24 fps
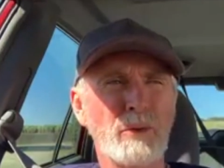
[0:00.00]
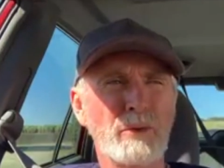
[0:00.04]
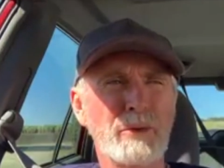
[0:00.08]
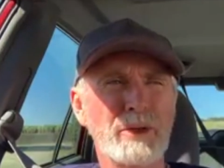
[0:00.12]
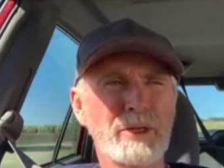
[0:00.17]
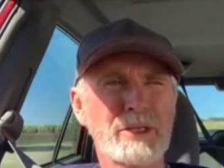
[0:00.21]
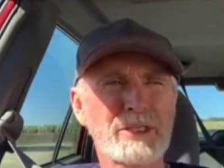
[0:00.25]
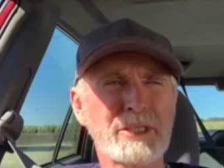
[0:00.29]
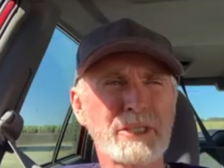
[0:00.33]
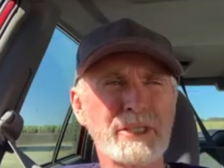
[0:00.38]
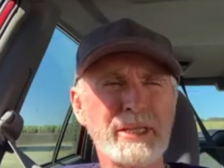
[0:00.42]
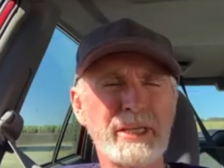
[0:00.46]

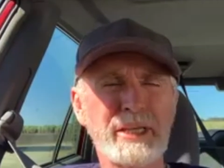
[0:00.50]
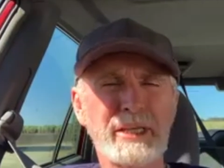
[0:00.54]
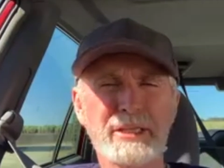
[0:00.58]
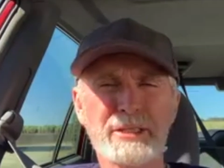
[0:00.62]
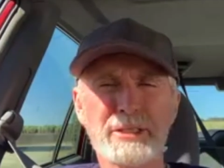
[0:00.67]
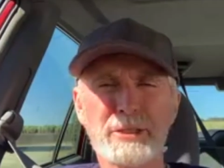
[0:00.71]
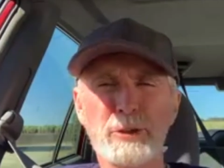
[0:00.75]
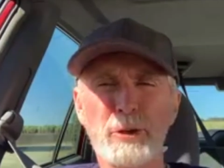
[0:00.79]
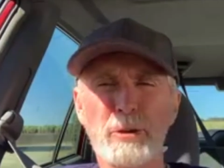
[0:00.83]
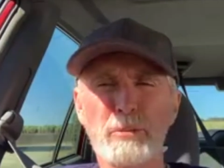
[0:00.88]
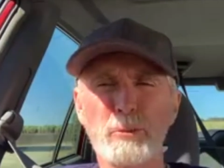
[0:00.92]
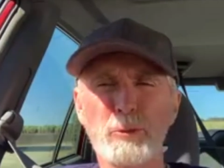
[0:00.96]
the Sling
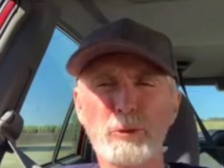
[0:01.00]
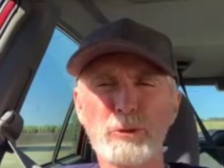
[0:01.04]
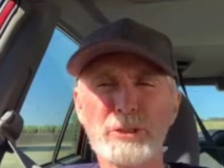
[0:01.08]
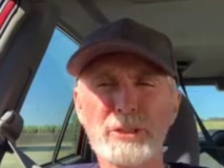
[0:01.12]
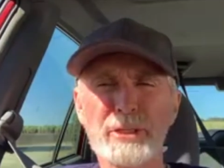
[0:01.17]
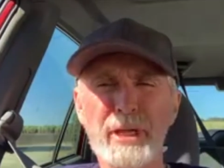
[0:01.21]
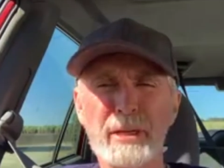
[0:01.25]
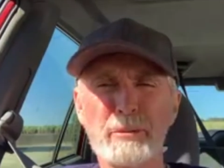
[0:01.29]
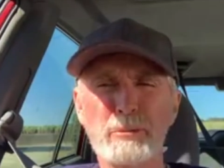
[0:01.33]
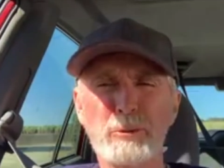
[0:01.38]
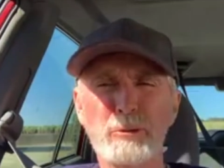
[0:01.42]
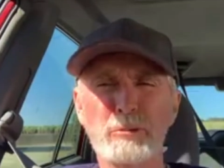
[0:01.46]
is a lot more
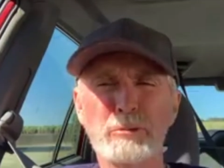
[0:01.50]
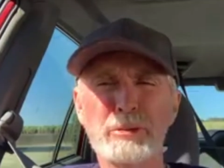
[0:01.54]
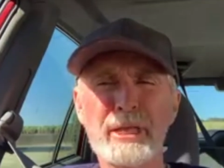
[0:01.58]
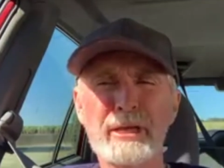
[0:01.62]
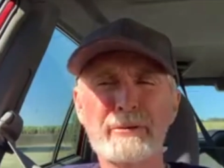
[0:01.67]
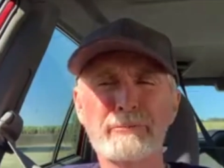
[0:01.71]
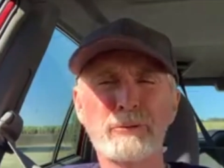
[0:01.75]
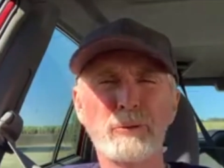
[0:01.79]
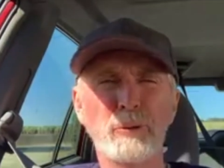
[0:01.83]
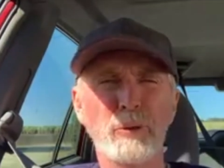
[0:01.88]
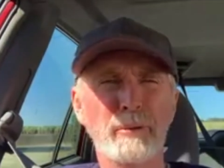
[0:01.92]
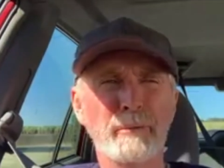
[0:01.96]
stable
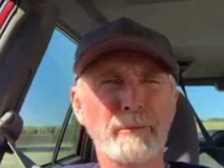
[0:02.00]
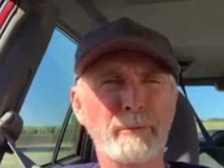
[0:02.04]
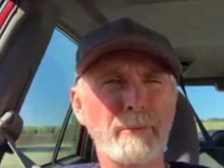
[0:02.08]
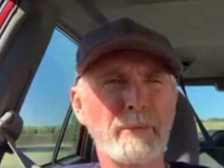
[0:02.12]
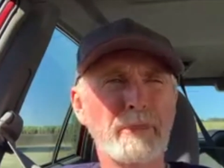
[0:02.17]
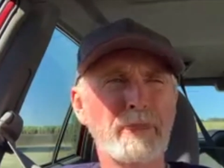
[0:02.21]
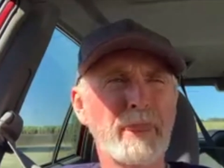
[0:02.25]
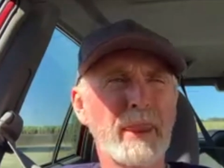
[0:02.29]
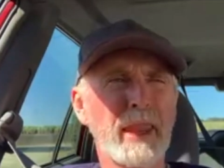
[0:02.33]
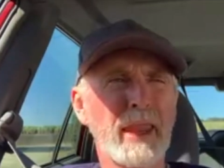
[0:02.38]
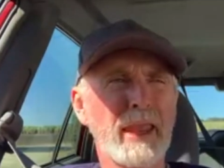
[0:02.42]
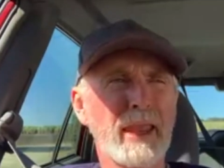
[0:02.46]
platform,
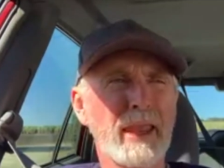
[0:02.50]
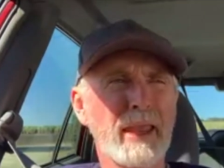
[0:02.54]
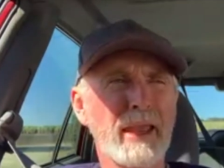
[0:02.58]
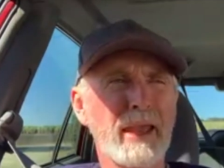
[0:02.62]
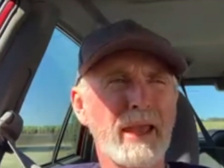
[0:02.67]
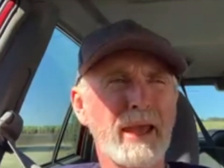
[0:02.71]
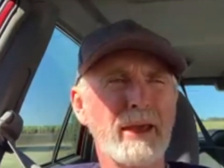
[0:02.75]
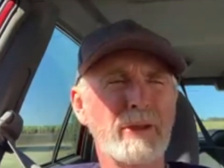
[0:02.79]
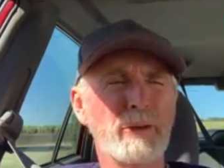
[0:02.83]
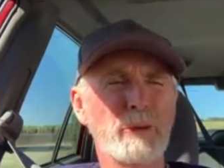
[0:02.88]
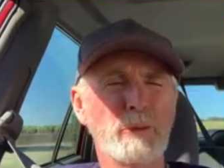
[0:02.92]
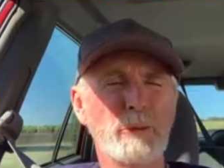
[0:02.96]

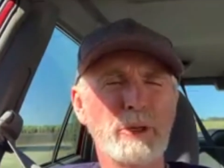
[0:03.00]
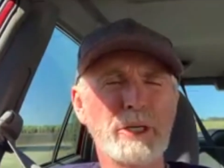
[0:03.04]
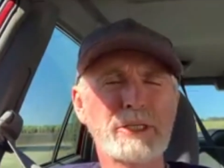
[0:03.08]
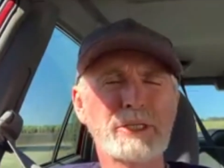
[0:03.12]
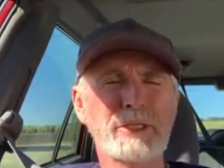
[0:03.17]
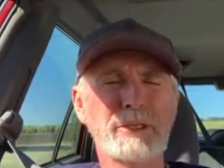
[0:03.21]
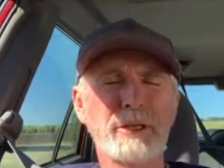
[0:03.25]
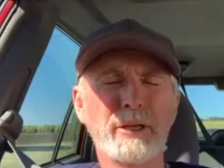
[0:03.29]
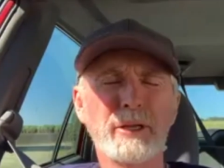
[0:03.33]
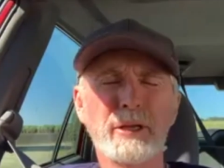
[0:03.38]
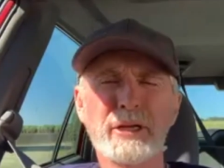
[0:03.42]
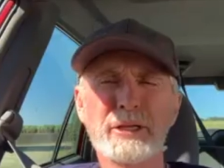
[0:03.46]
and the
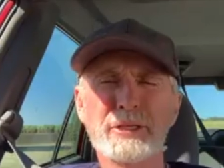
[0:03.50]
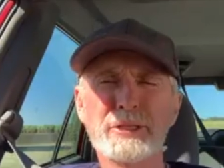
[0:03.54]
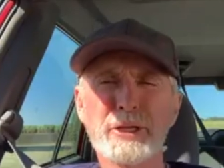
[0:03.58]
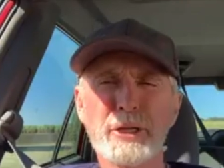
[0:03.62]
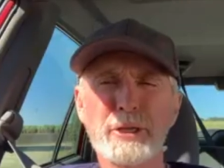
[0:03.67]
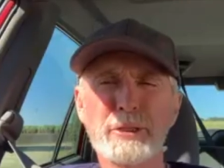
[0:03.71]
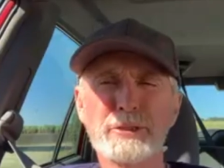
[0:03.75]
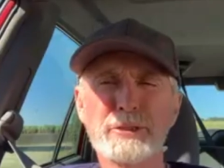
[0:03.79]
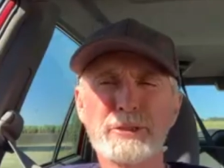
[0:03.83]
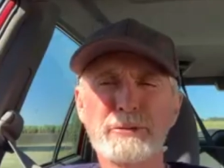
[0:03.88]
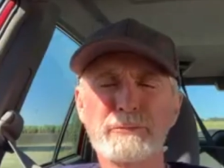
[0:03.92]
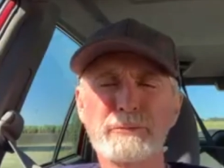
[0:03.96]
reason that I
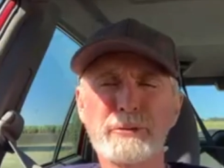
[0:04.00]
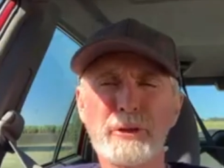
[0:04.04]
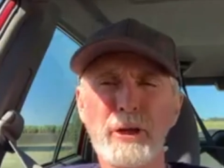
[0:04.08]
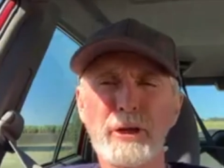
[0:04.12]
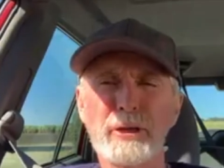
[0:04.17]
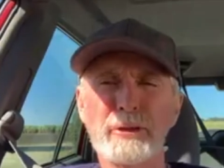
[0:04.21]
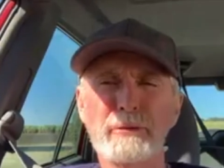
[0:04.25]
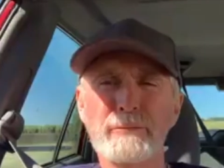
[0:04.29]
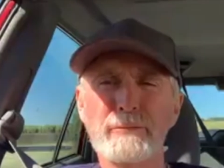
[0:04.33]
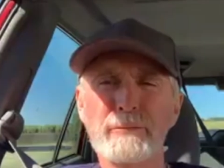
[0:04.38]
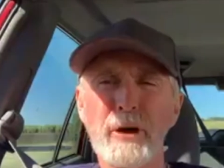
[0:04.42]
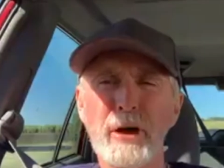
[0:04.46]
chose to
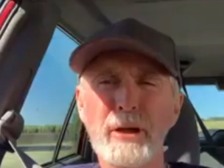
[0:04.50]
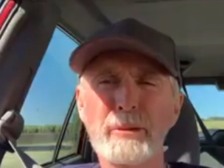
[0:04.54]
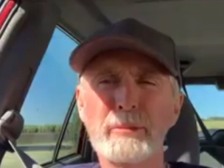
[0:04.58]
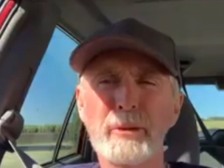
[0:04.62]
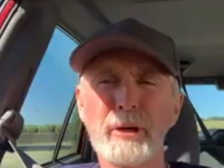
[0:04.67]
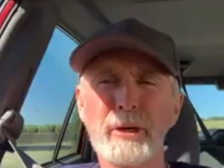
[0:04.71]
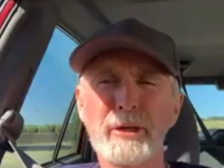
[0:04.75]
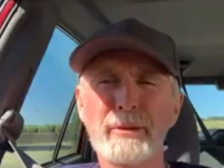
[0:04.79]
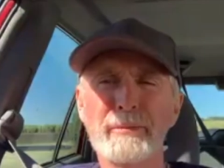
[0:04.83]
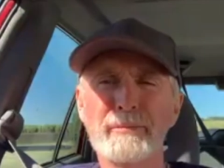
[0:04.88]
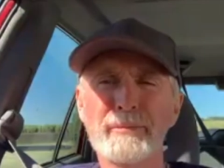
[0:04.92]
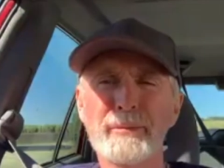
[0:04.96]
fly the
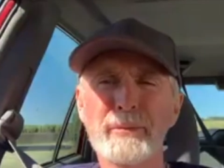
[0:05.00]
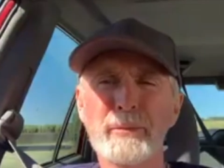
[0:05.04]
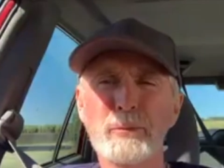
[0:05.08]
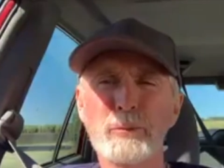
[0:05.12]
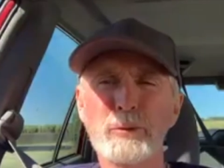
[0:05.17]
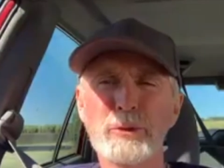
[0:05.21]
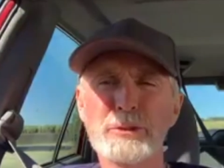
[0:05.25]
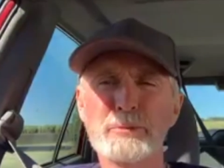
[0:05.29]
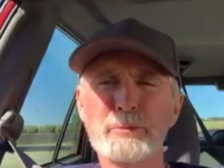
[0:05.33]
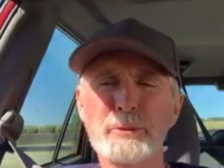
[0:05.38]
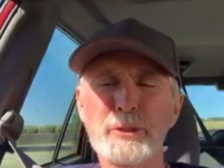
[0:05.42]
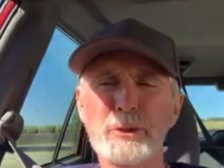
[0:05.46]
Viper
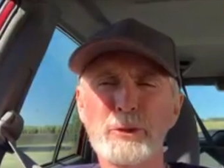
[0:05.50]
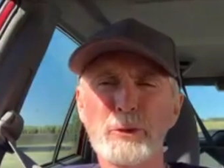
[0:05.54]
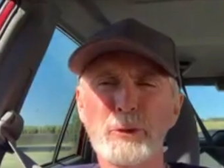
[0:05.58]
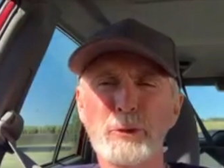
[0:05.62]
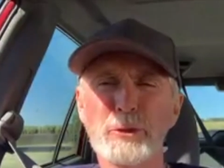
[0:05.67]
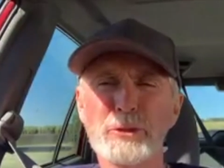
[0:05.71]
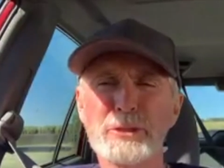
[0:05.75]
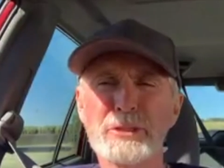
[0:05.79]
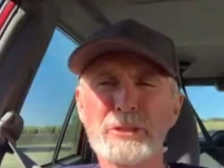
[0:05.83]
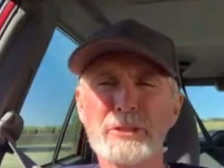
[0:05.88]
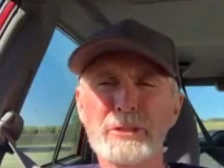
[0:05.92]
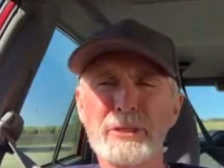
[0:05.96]
was
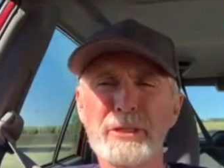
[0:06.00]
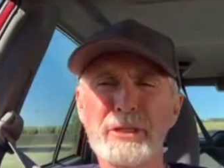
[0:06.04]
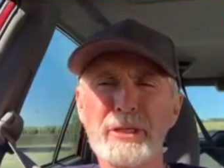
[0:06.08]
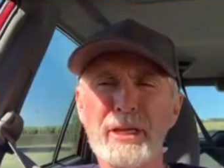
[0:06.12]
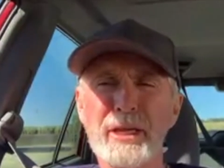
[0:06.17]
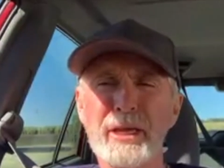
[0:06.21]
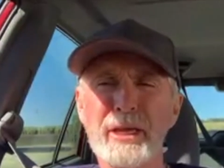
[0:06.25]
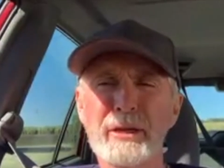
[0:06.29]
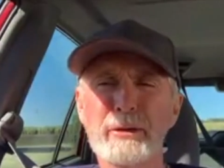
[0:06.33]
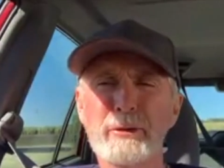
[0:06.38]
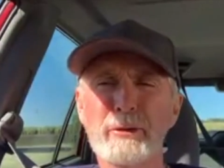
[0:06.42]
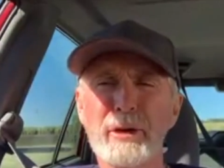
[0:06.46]
because
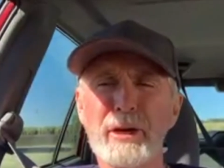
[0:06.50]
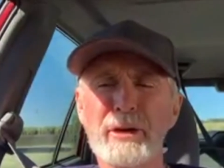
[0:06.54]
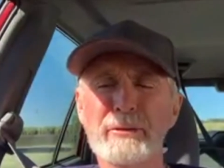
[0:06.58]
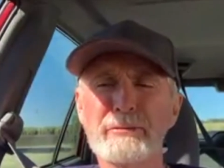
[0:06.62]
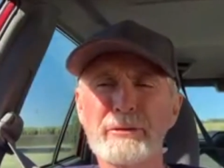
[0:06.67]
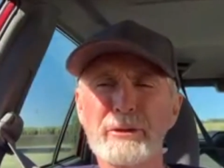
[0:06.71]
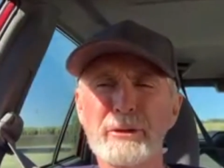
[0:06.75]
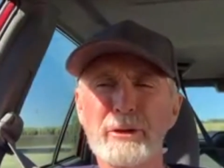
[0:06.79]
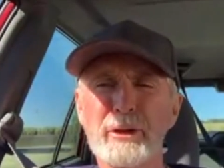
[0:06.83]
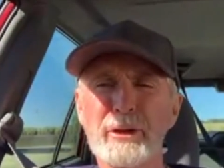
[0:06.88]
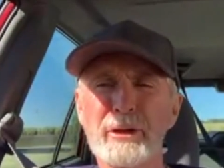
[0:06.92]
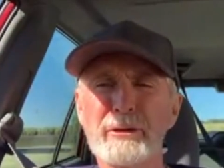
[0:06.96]
the aircraft
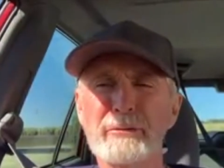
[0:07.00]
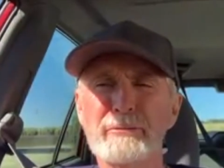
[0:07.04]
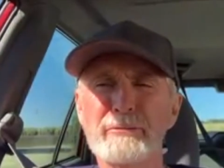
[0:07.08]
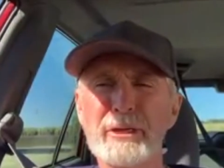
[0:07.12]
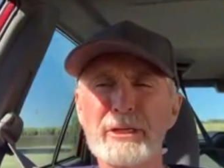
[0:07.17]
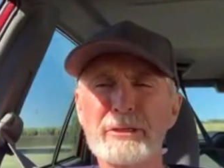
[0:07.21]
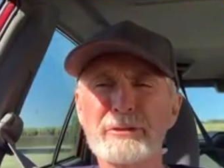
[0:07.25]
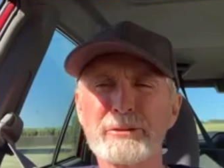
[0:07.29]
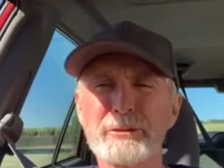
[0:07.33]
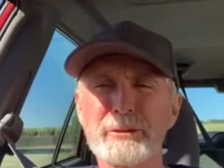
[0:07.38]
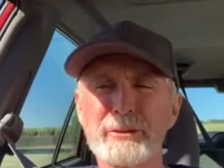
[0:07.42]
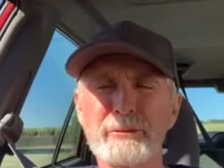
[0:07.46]
that I
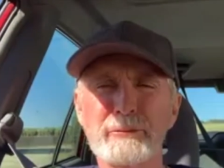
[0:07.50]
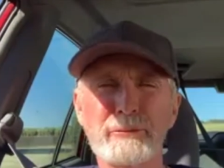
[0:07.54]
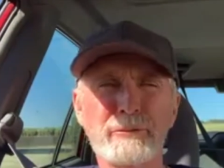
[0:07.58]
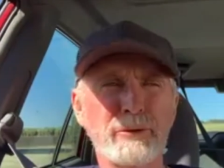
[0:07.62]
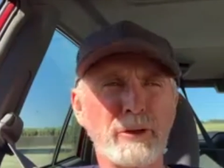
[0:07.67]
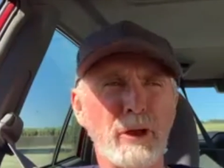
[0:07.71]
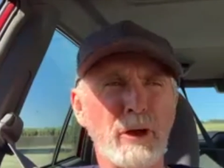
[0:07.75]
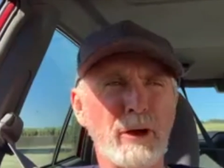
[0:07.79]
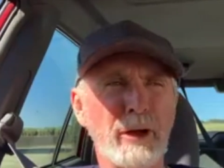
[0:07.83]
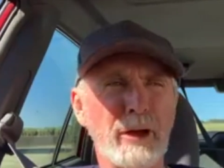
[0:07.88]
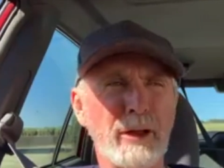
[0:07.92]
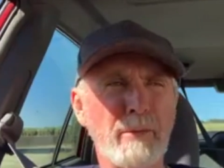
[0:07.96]
eventually
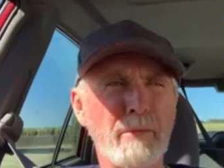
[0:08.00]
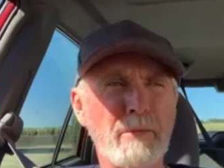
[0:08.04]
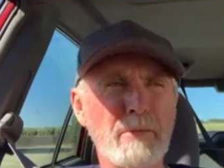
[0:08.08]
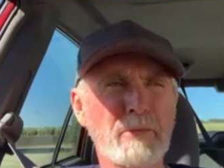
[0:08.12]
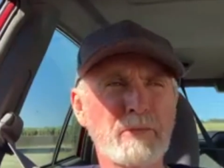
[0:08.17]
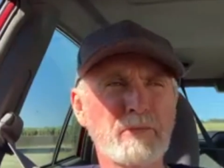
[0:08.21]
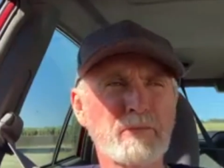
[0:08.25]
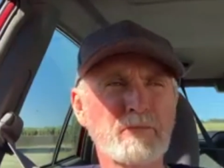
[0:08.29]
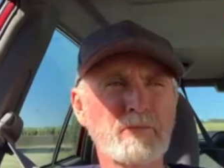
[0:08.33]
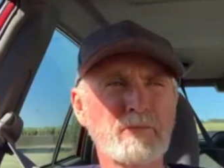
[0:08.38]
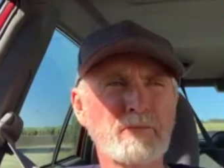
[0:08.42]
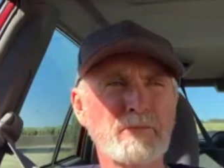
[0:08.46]
fly
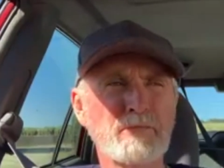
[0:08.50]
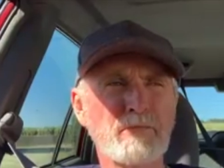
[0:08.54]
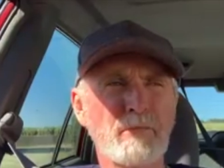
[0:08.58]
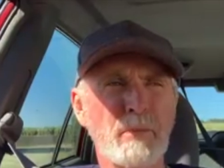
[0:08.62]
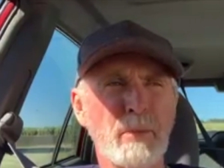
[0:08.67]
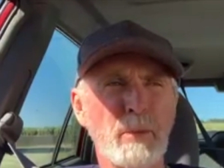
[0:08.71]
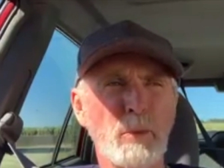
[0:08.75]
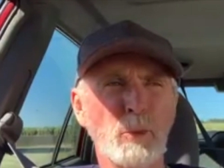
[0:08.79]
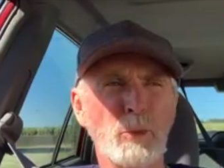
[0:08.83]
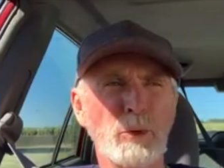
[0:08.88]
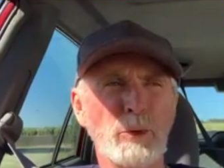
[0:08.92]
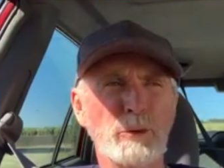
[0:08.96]

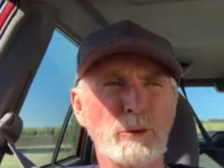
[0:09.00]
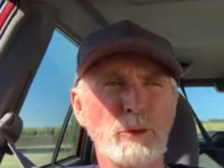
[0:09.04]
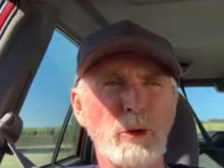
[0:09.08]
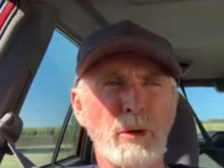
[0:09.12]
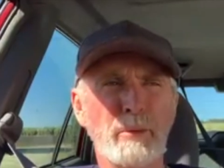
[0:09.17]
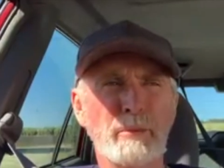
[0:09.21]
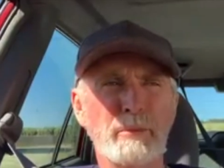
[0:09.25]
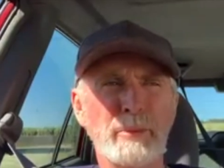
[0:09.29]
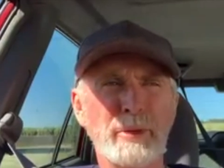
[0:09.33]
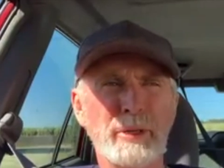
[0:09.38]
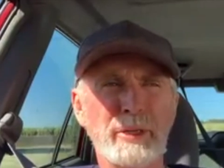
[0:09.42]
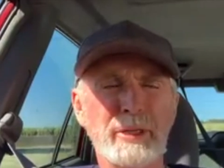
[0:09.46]
will
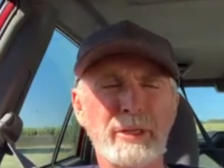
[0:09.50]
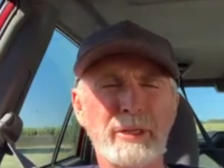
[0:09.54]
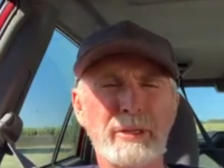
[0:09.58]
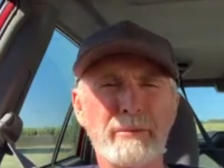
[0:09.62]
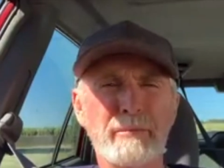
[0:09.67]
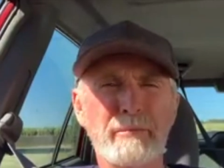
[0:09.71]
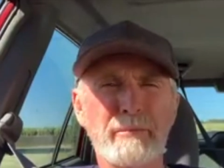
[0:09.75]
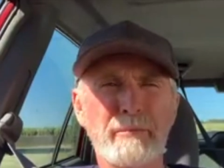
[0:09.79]
not be